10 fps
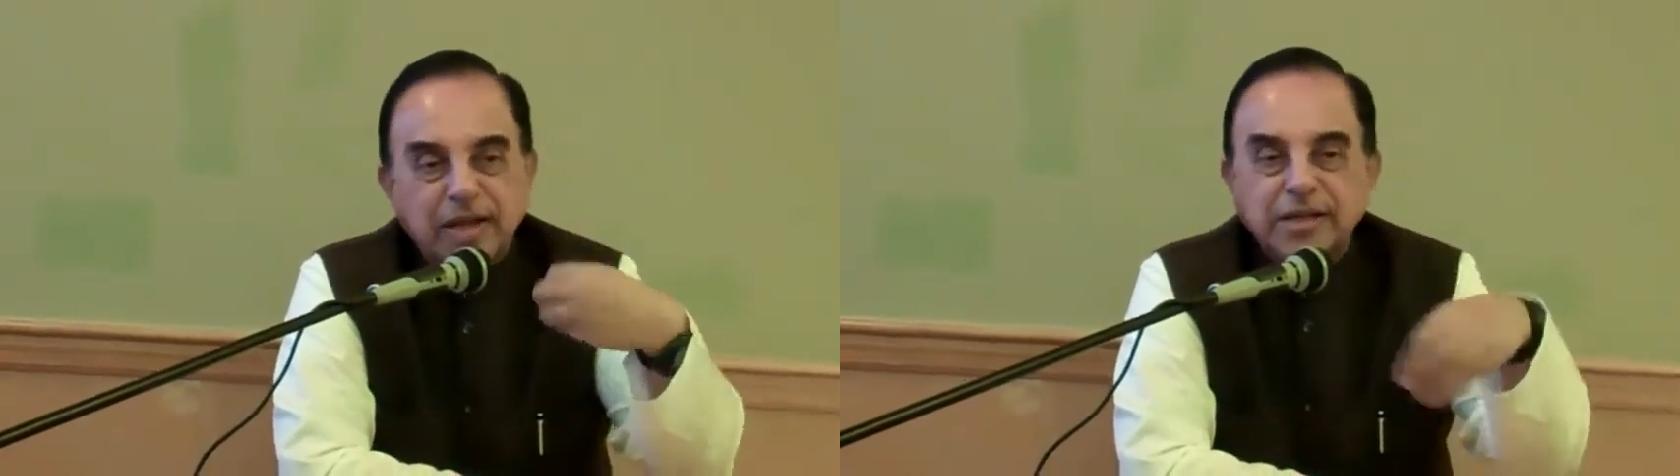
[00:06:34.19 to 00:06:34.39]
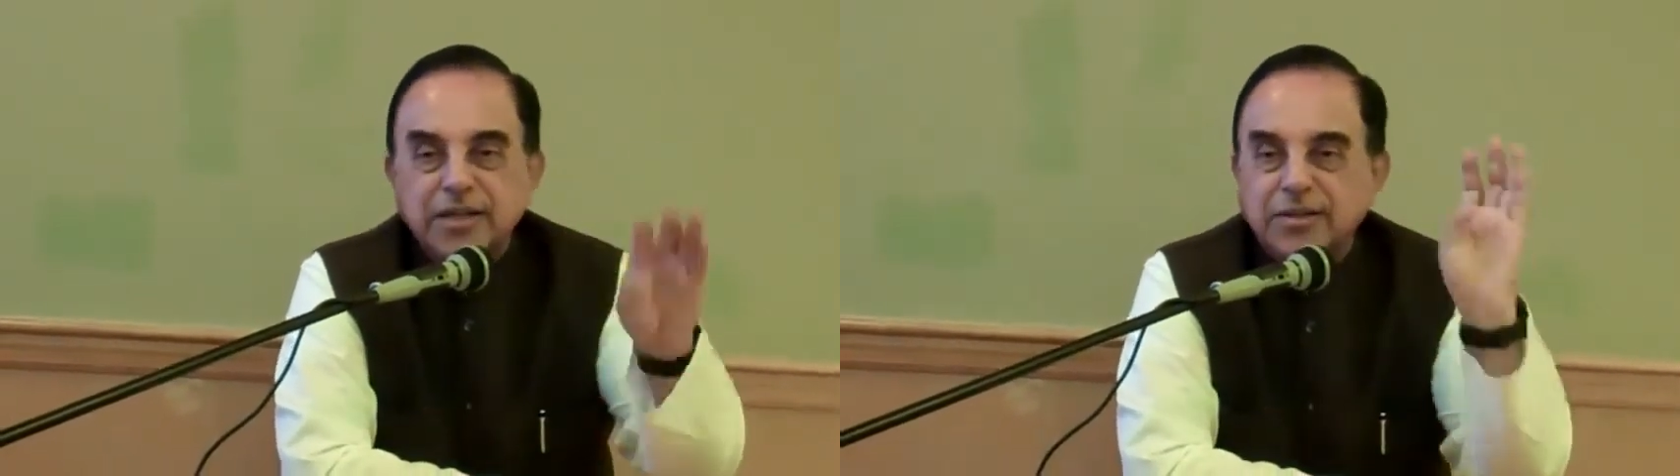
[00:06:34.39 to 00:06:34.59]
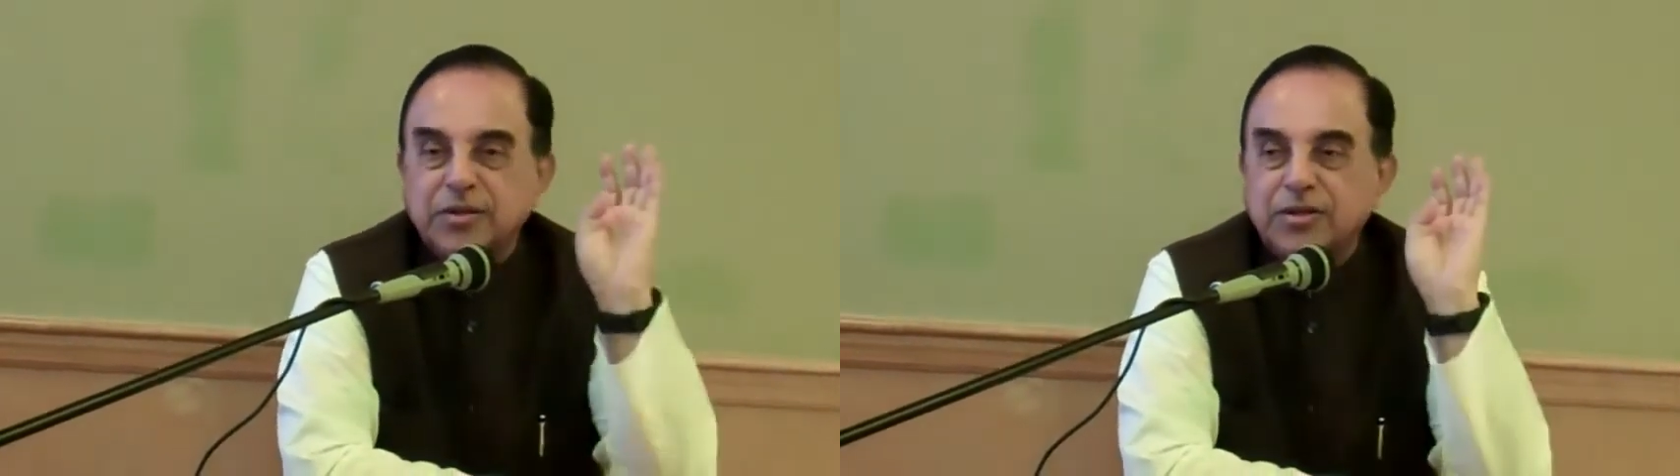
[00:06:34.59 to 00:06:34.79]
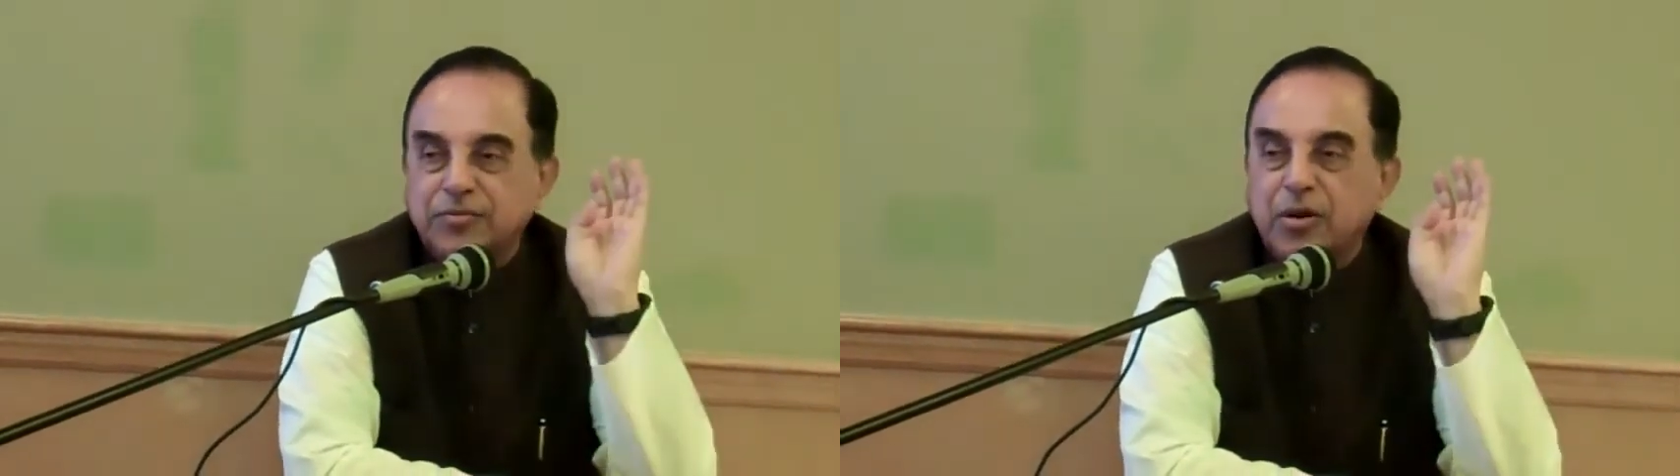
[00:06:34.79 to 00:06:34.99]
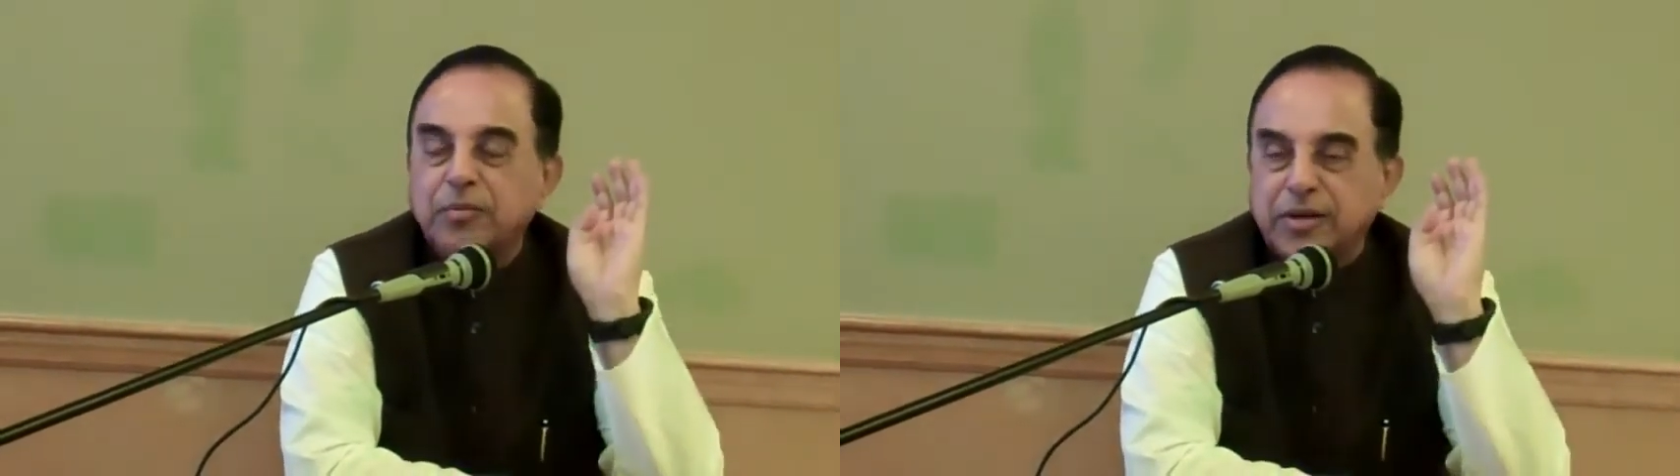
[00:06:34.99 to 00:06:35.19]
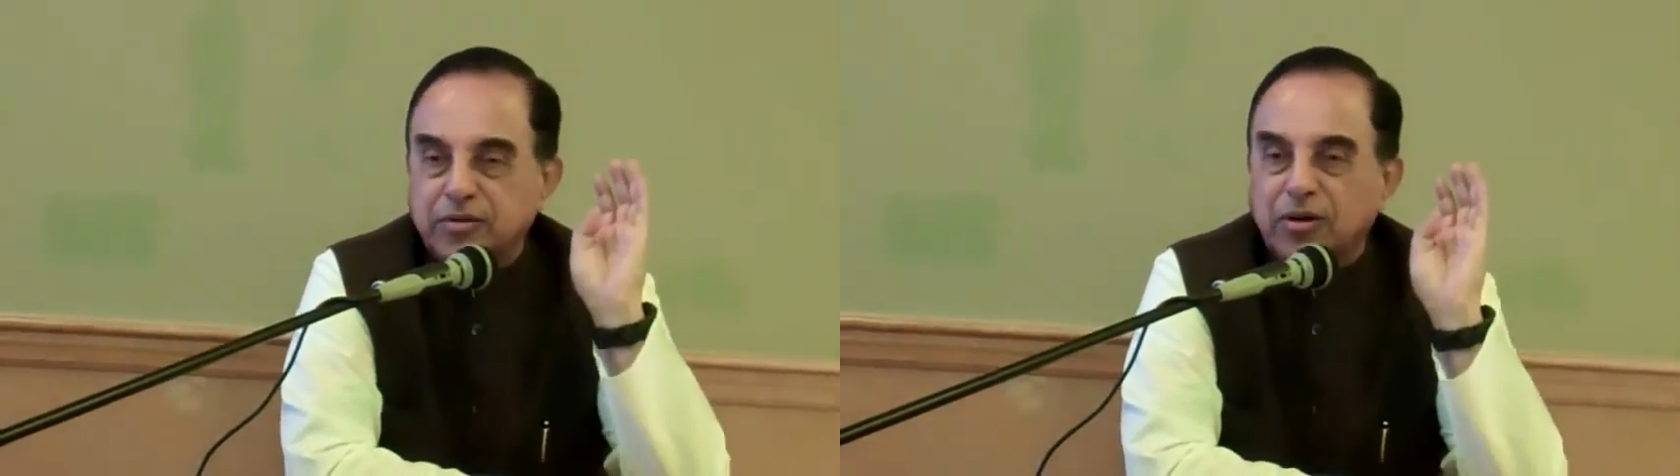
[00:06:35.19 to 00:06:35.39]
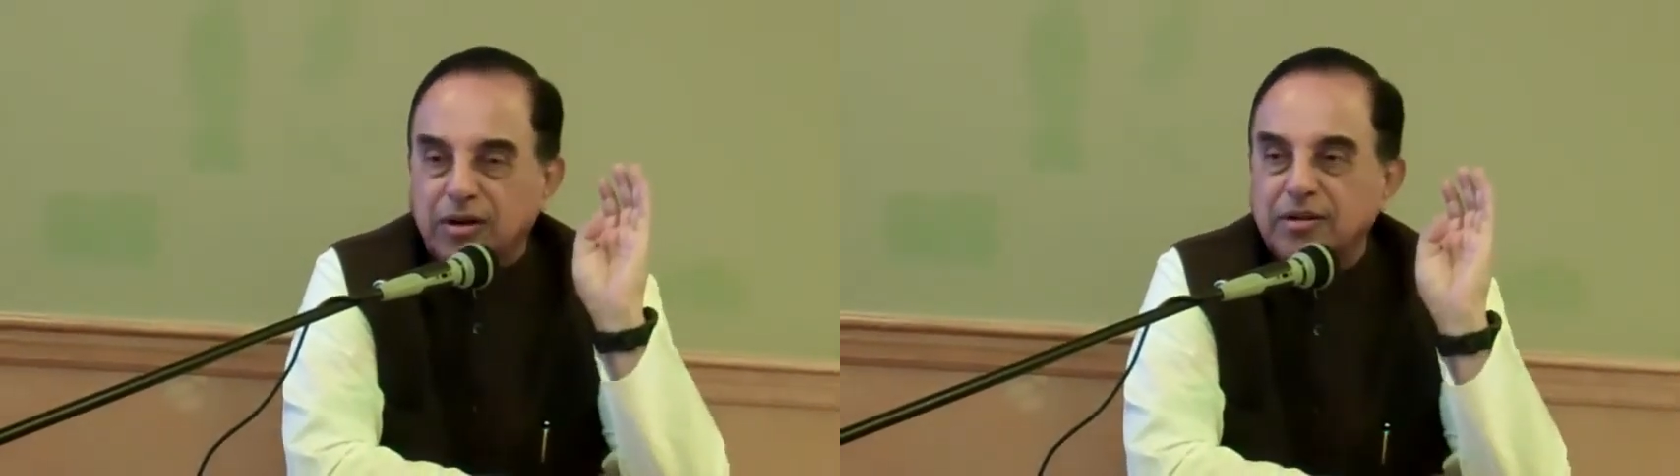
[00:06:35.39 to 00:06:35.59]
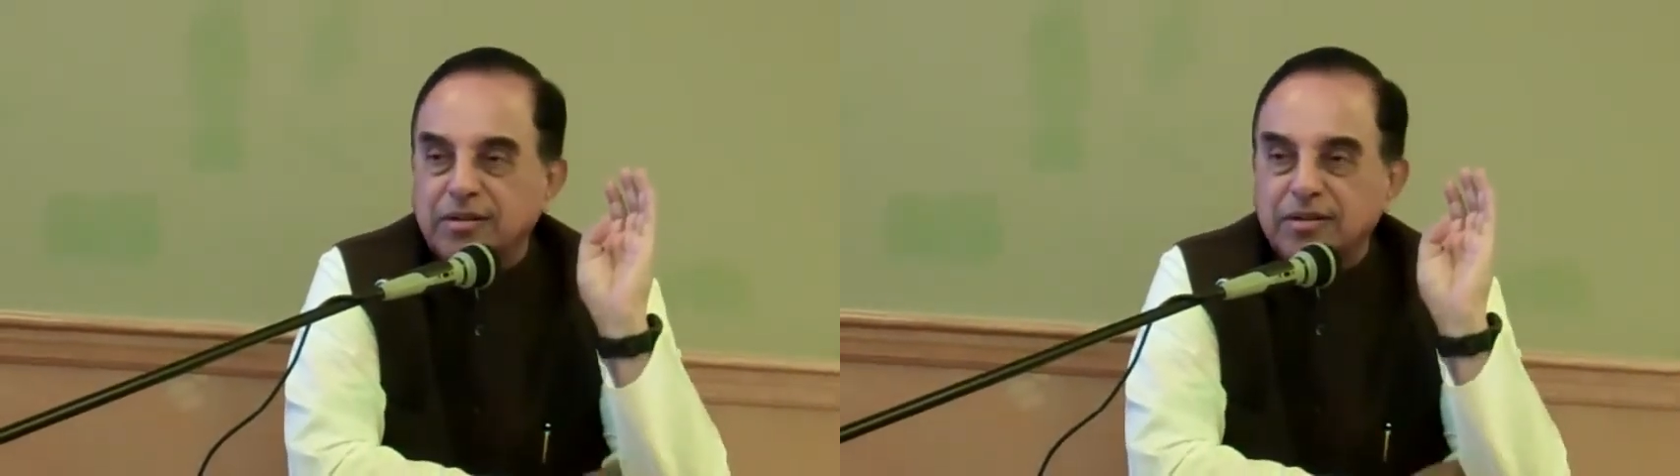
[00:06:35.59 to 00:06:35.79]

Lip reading: any reform at all?